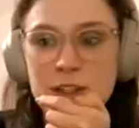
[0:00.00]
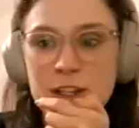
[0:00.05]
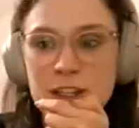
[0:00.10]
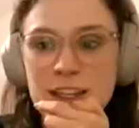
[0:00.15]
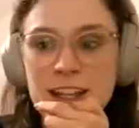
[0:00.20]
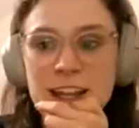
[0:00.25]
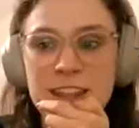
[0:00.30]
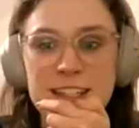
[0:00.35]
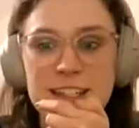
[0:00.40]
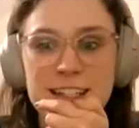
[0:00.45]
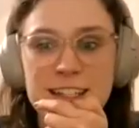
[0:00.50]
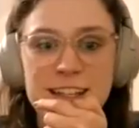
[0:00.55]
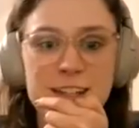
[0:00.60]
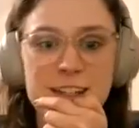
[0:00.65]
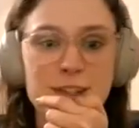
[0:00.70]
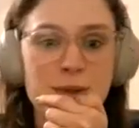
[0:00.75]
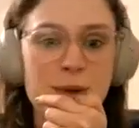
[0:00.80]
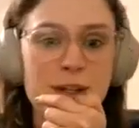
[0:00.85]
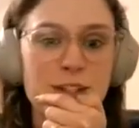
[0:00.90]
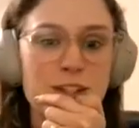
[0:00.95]
looking at this
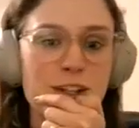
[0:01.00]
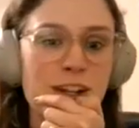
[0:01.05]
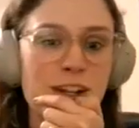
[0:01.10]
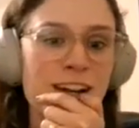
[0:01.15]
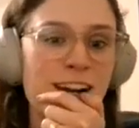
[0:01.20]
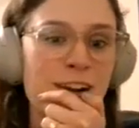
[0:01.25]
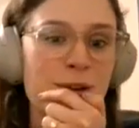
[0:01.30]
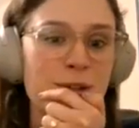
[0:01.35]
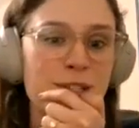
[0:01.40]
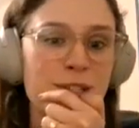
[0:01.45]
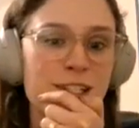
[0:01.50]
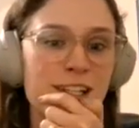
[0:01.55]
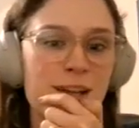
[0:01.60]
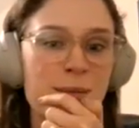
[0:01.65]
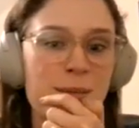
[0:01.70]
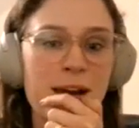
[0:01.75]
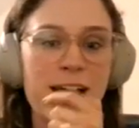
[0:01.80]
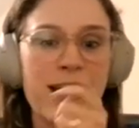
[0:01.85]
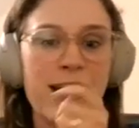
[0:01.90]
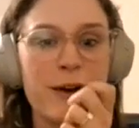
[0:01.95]
next question and I was
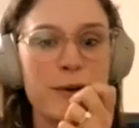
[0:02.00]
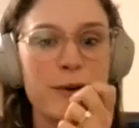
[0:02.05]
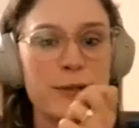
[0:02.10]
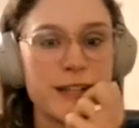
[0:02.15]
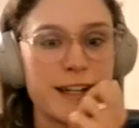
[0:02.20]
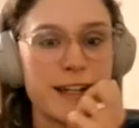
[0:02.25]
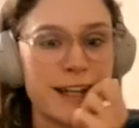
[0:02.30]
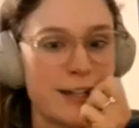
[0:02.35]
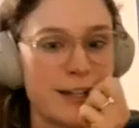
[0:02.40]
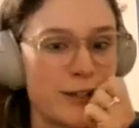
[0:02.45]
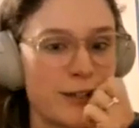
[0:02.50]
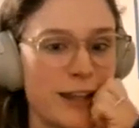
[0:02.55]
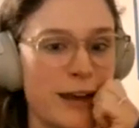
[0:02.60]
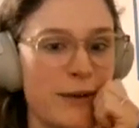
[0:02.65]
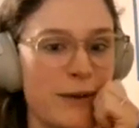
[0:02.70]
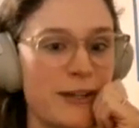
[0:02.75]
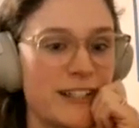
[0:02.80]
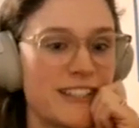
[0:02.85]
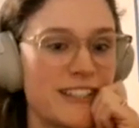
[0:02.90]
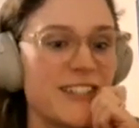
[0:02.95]
thinking about how I was going to answer
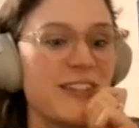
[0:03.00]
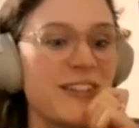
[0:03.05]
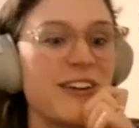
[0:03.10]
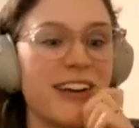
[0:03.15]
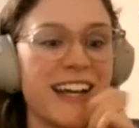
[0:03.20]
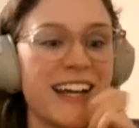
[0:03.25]
that one. So go